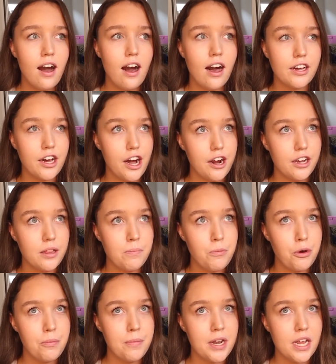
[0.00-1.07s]
Our car at the
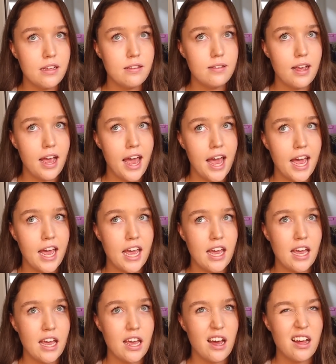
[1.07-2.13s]
moment is
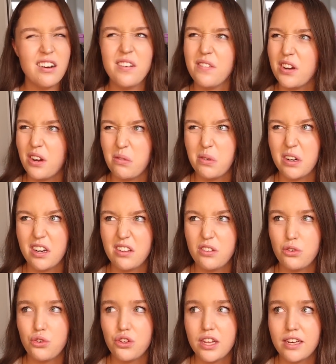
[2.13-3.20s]
a, I don't even know what it
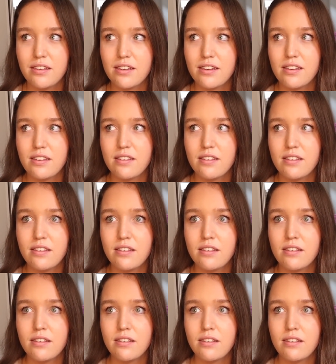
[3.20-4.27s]
is, 2006
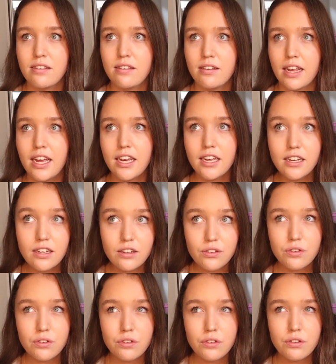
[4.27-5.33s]

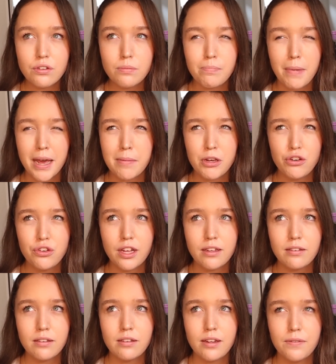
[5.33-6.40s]
2006, maybe
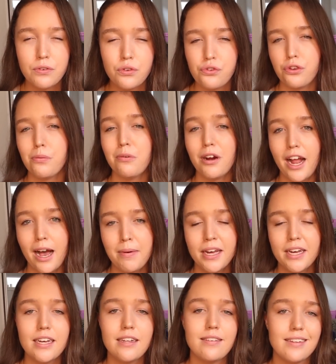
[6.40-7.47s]
2007 Subaru
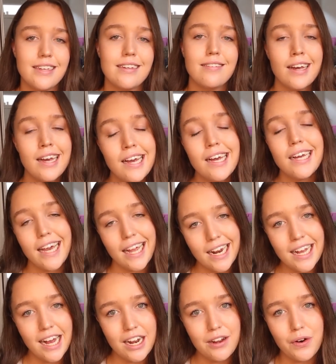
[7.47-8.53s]
Outback. It's
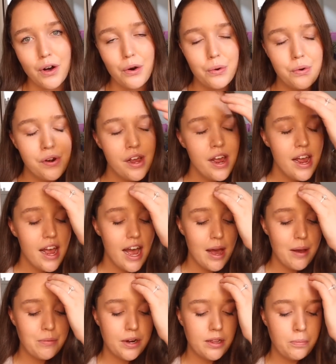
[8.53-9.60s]
getting kind of old
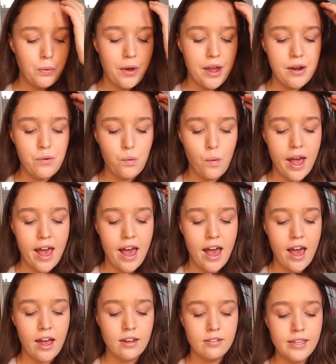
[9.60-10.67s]
and we're at the point
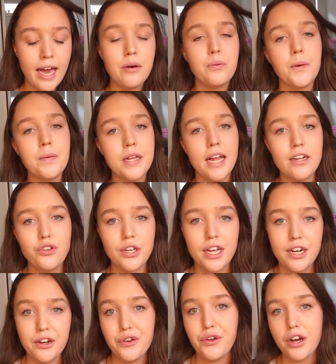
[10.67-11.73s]
where, yeah, we would like to
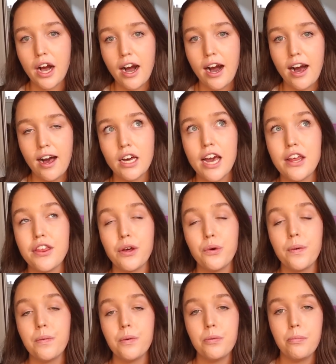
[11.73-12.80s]
get a new car. I
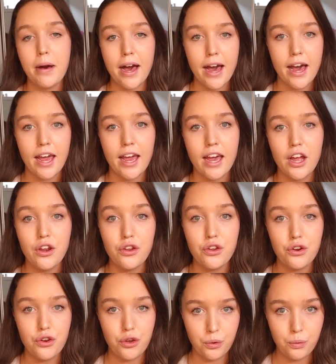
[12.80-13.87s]
think we will buy a
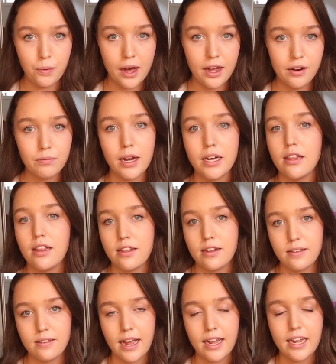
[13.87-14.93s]
new one rather
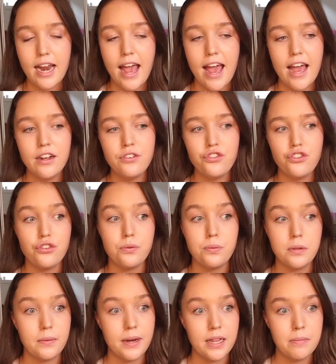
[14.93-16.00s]
than secondhand, just
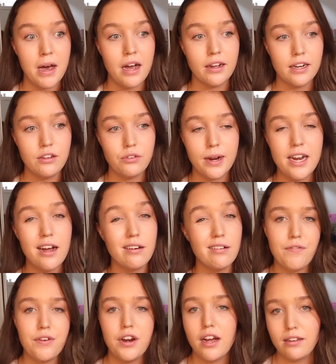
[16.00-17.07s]
with the way the market is right now.
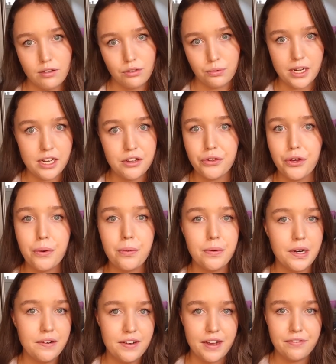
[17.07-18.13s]
If you'd asked us three years ago, we
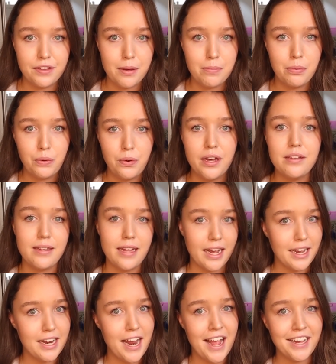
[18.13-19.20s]
would have definitely bought a
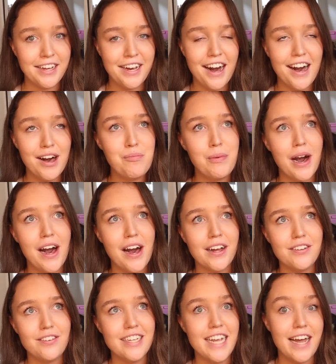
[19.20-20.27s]
secondhand car, but
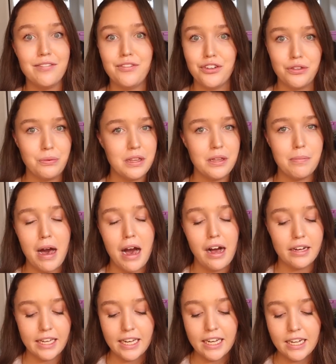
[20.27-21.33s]
yeah, just with the
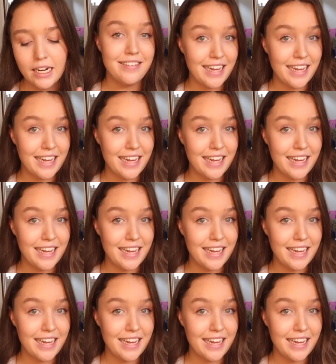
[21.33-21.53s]
market.